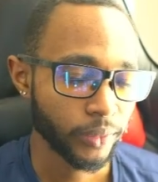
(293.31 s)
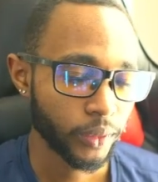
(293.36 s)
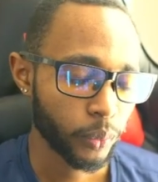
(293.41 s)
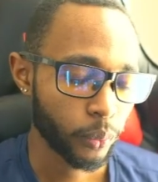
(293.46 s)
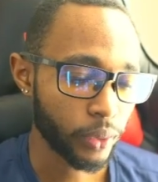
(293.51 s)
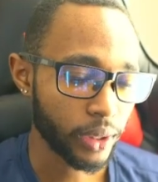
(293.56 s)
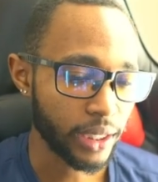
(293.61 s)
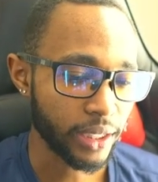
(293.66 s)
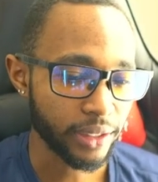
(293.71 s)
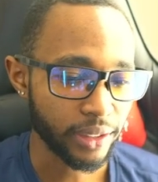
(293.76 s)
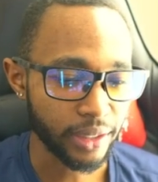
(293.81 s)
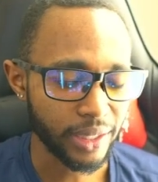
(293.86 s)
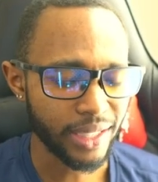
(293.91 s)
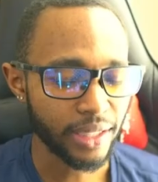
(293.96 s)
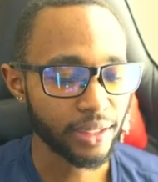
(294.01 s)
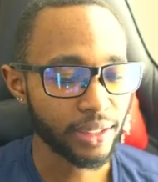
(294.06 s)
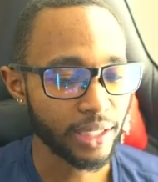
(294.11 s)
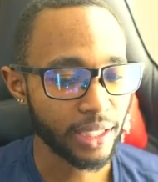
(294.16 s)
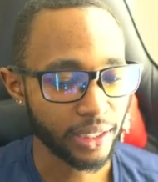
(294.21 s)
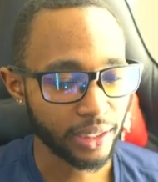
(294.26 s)
We get
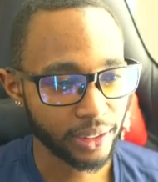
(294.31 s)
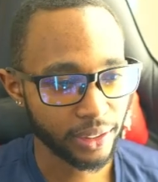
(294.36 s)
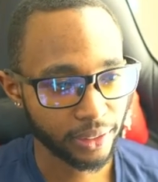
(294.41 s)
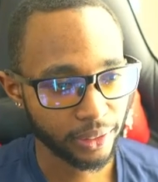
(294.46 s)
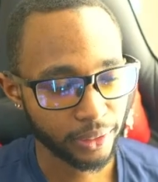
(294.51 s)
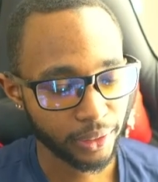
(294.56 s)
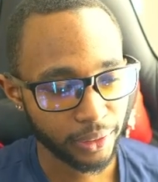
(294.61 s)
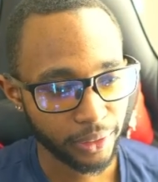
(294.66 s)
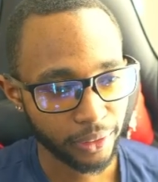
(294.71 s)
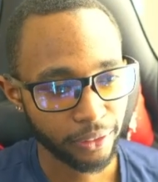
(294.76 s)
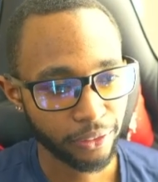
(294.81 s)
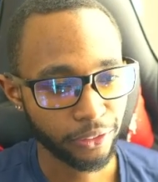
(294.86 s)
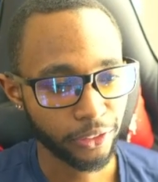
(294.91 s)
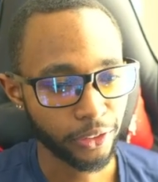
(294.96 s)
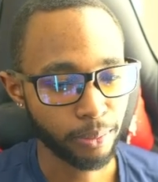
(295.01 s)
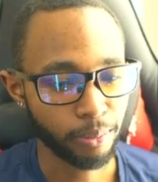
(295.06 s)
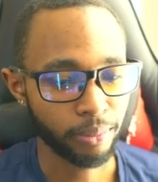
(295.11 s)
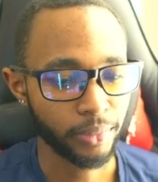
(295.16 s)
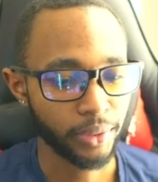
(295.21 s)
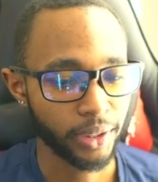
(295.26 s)
D6
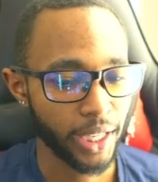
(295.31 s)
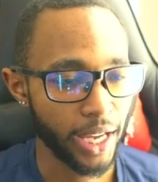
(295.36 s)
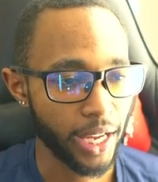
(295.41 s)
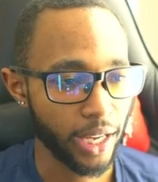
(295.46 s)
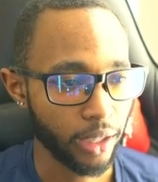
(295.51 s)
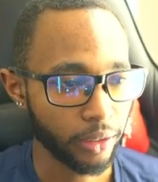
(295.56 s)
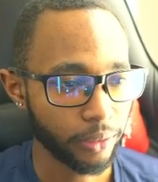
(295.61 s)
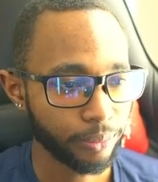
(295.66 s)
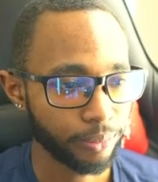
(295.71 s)
from L.